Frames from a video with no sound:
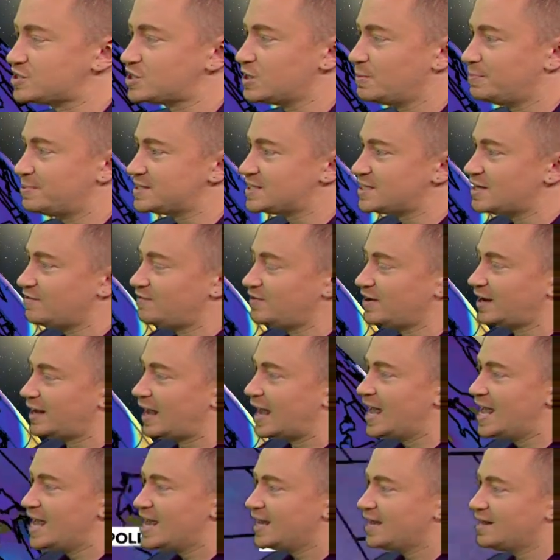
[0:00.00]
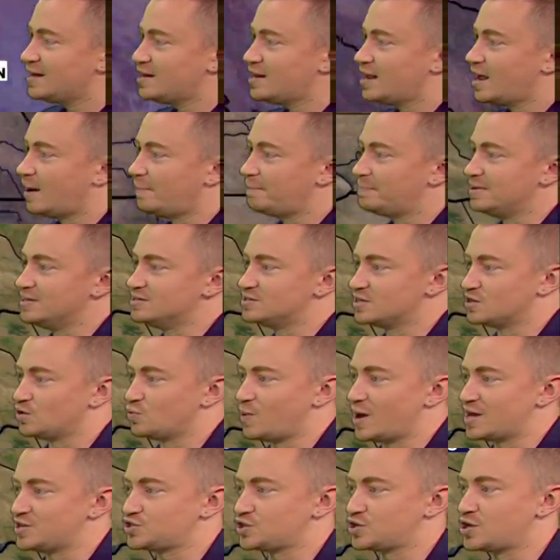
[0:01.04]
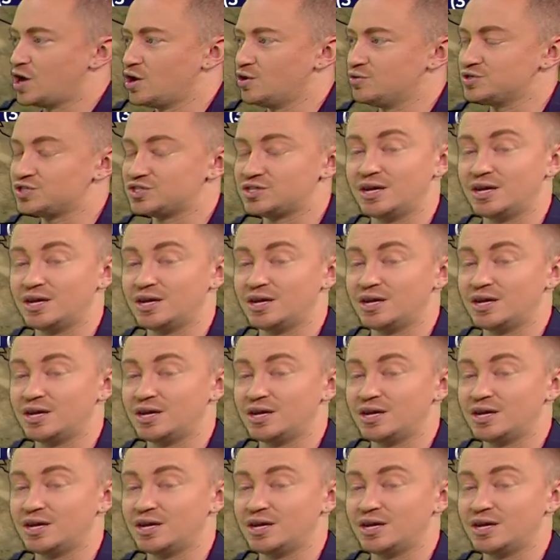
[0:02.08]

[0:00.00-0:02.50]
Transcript: the Pacific, ending up into the west coast